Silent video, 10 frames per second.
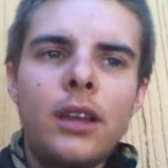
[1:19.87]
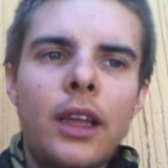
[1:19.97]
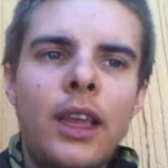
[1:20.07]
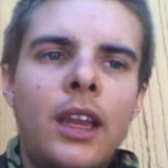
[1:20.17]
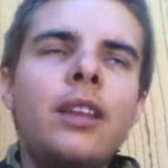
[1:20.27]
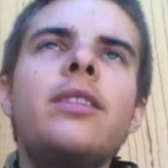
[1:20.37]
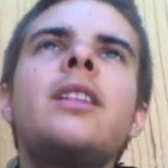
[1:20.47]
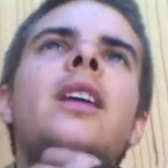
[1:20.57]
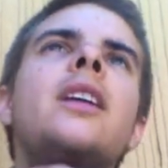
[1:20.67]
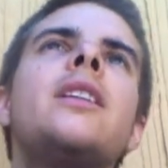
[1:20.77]
I can't
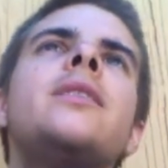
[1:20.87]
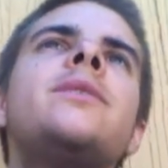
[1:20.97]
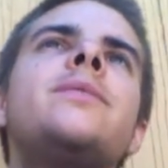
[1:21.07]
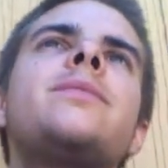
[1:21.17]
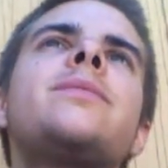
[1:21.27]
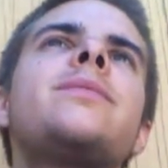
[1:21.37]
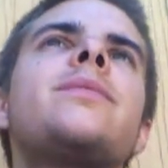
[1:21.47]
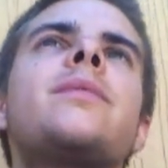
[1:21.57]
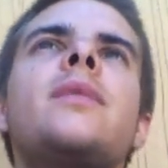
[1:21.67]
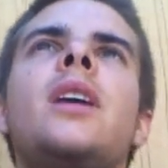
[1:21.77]
even.
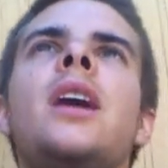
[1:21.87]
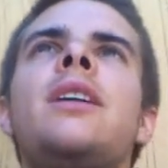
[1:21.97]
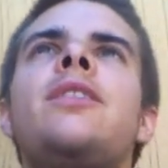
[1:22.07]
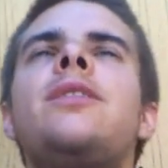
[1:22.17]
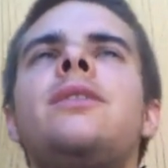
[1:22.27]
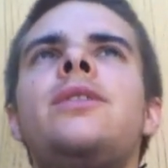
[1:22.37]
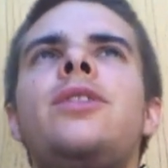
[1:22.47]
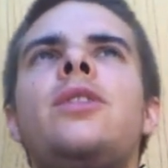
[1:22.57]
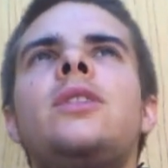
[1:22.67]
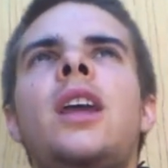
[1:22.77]
I have a
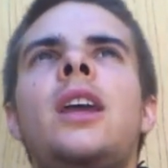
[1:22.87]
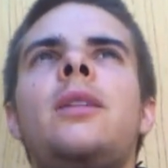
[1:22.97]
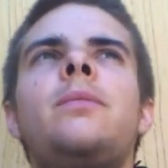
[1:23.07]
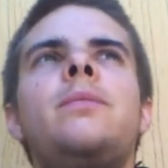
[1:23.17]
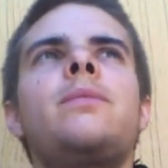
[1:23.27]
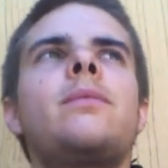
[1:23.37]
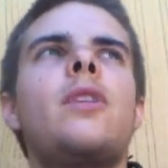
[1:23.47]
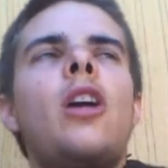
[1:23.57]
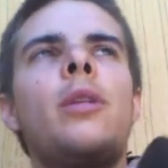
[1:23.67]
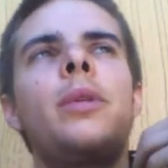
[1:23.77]
difficult time
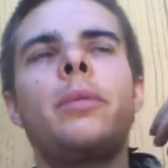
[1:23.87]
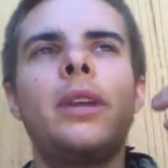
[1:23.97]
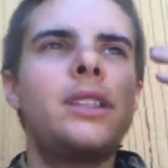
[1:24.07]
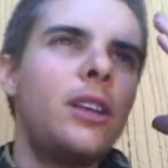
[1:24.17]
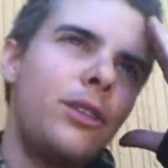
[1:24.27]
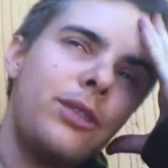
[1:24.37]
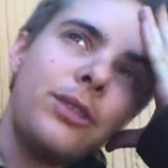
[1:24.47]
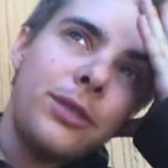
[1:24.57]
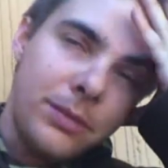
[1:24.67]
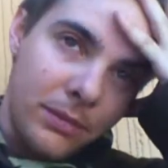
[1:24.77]
harming
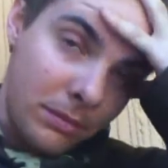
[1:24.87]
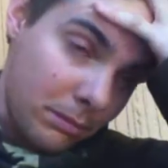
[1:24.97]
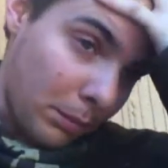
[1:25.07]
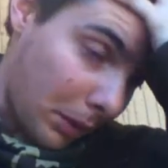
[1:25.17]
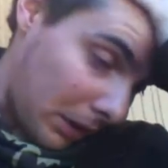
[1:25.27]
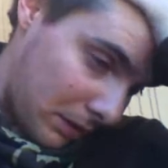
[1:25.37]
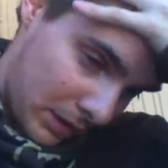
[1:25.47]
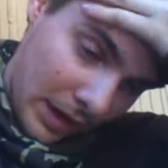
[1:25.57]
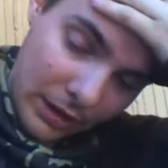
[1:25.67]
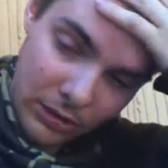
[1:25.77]
myself, but
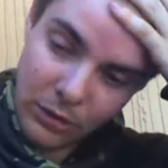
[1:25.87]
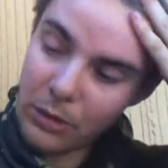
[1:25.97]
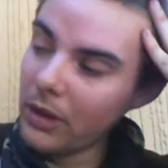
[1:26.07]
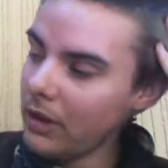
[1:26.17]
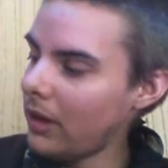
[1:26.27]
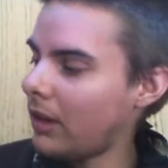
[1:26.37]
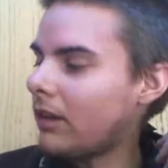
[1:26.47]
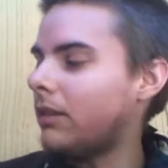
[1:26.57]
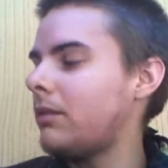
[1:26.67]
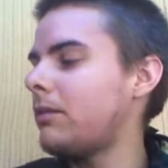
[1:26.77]
yet do it
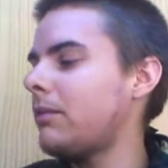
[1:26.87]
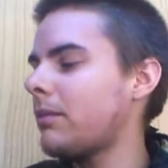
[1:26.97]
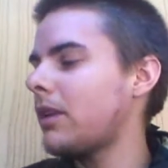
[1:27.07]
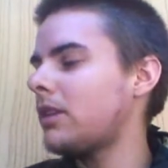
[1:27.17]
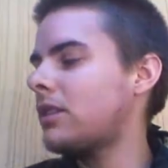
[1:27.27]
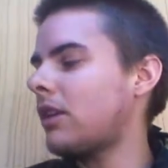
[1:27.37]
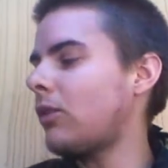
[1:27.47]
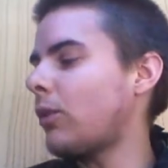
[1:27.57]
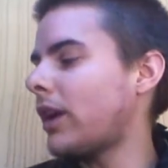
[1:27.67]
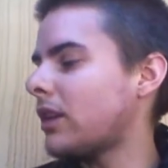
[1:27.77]
in
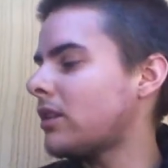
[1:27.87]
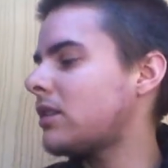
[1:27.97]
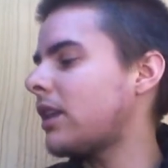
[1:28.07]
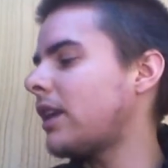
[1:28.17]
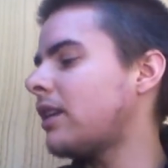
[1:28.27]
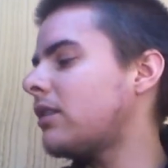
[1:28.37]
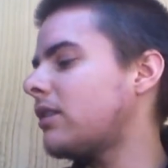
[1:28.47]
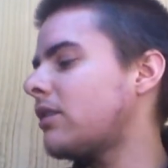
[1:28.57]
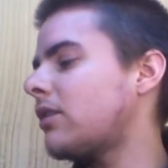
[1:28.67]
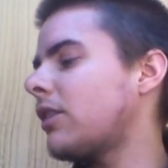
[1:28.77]
subtle ways that
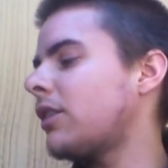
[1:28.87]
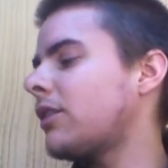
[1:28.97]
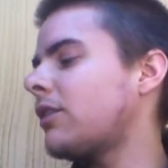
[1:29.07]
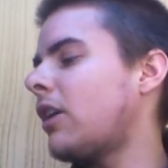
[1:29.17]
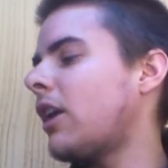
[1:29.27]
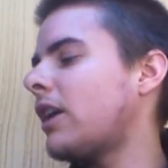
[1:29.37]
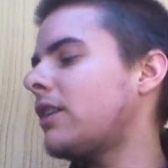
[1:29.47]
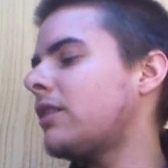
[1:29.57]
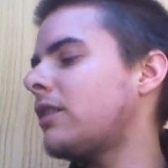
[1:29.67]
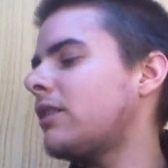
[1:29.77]
are
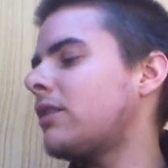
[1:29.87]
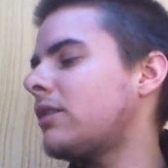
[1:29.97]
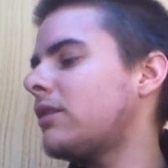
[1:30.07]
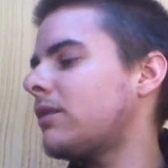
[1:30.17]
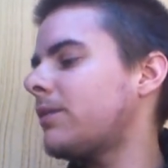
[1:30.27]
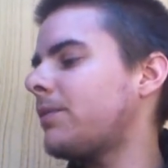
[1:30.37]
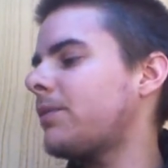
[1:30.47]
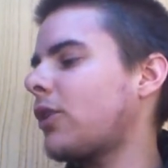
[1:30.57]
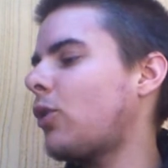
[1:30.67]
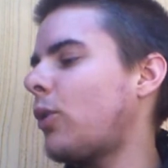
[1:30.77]
not
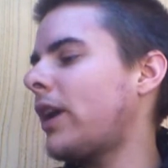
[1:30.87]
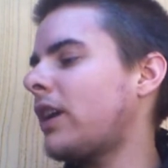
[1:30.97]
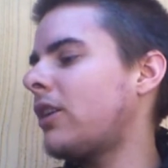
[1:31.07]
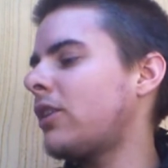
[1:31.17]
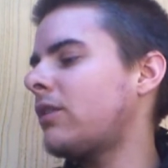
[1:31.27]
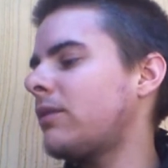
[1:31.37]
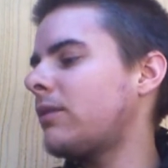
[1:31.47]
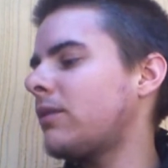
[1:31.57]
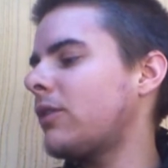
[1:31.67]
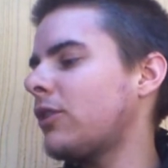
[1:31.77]
quick
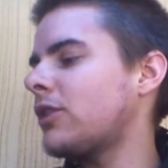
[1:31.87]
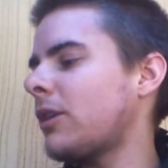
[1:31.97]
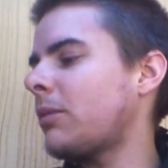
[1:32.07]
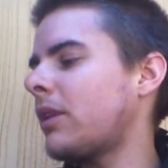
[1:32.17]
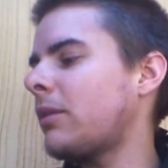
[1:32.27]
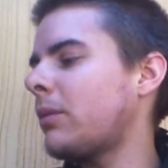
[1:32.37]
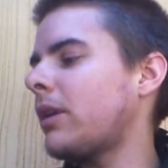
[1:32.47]
or something.